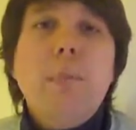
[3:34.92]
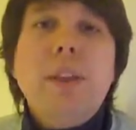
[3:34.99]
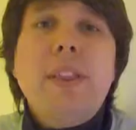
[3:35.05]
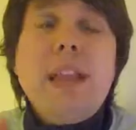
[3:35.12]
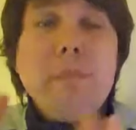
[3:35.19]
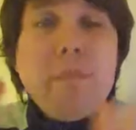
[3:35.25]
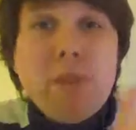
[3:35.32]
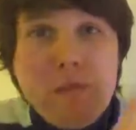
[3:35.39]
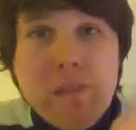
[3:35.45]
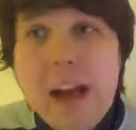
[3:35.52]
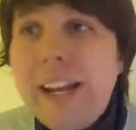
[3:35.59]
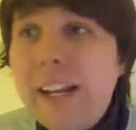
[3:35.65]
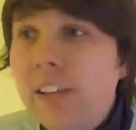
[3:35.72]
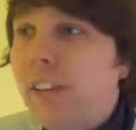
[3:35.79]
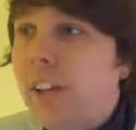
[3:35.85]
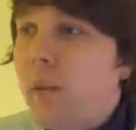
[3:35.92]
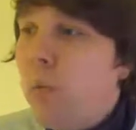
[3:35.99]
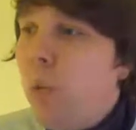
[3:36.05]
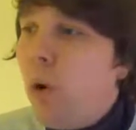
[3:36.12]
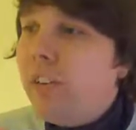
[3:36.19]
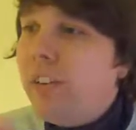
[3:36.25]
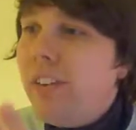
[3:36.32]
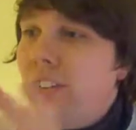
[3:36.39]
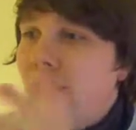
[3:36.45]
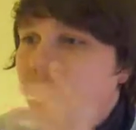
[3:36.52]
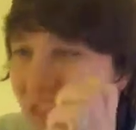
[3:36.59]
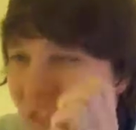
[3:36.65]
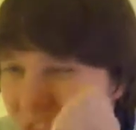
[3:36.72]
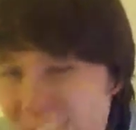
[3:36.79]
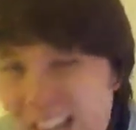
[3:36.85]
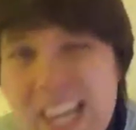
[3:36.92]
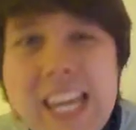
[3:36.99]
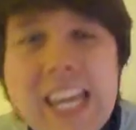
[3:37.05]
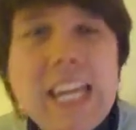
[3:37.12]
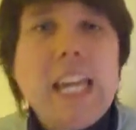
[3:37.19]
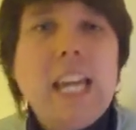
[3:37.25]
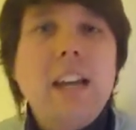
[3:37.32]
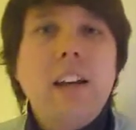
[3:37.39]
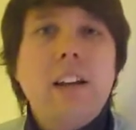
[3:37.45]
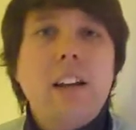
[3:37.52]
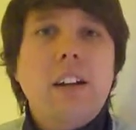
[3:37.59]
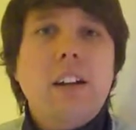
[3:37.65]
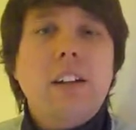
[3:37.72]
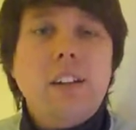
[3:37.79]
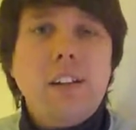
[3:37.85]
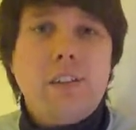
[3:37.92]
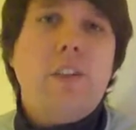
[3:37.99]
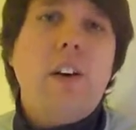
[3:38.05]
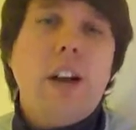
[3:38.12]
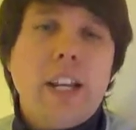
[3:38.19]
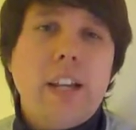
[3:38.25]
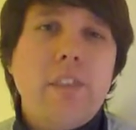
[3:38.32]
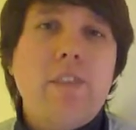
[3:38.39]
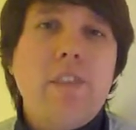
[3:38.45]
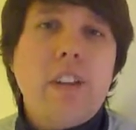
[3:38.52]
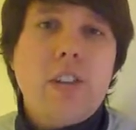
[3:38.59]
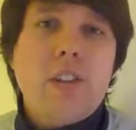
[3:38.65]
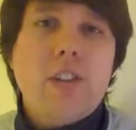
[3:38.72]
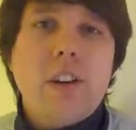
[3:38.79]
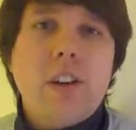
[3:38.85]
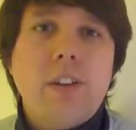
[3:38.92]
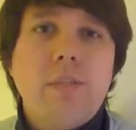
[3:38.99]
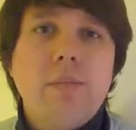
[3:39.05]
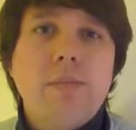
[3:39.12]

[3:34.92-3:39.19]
But their morality wasn't the defining feature.